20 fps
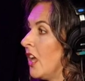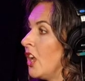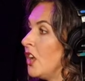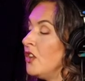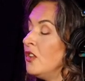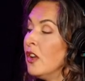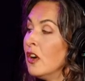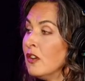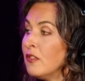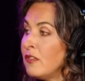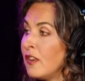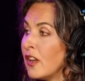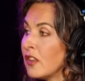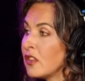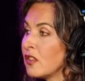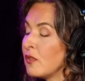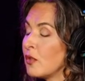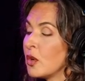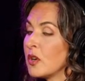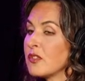no fault
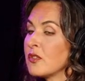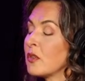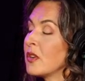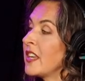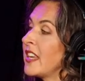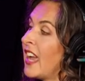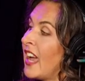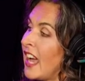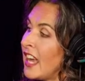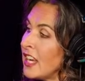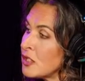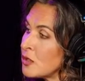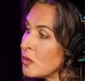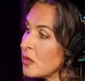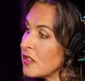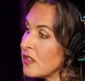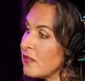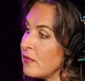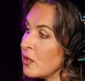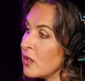divorce or casual
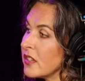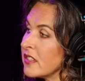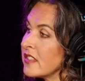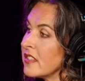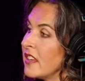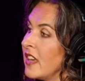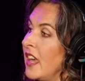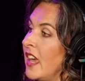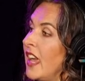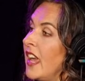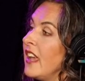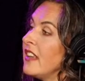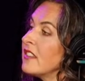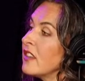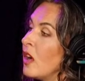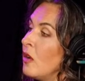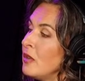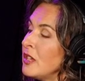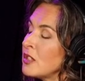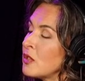divorce is
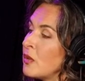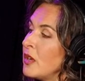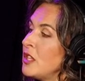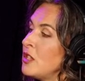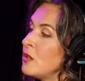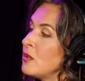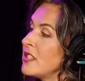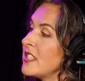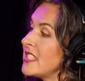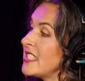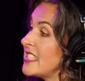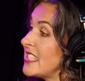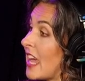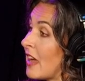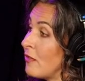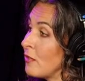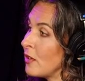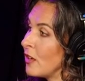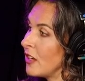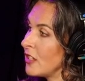always going to
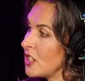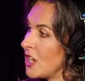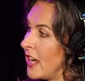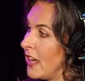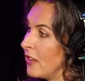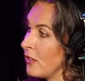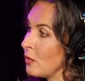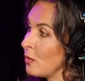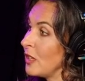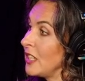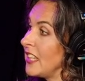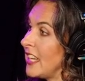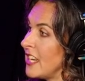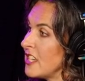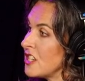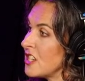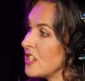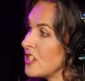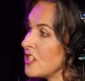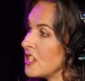sever a child's
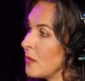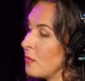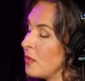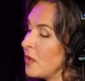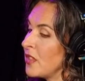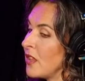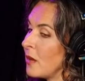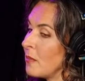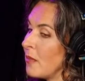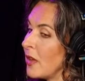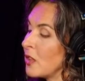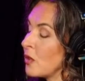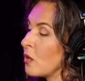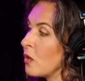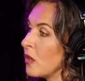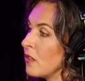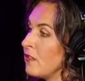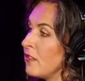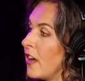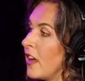relationship with their mother
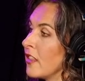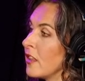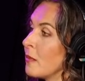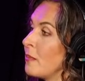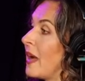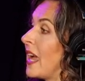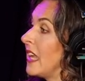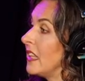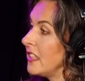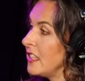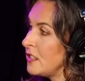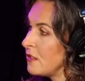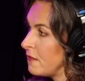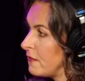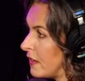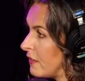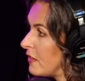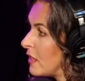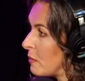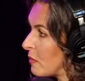or father by at least
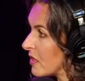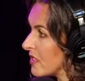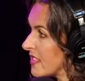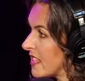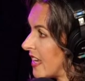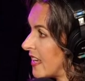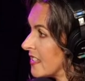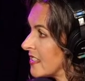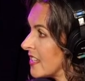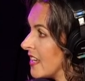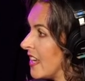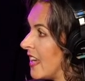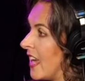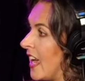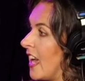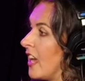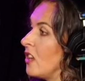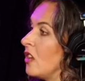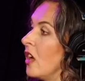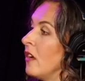50%
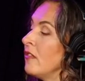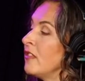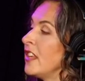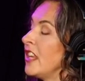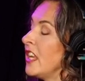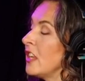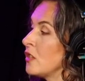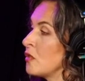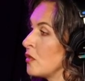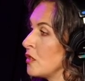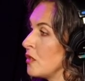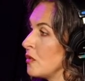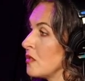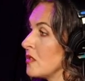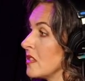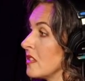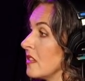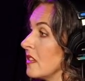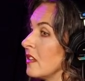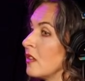and often
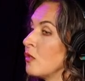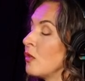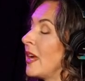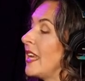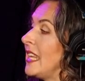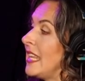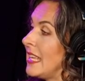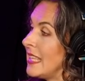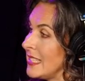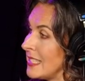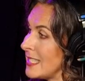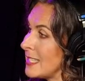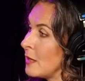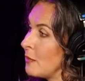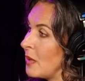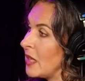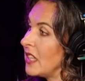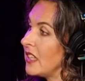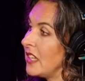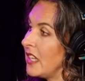introduce great
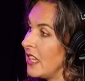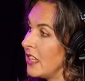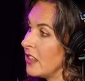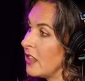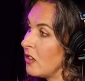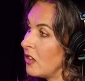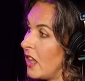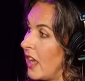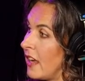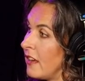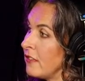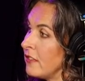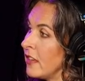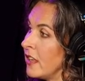instability in their life.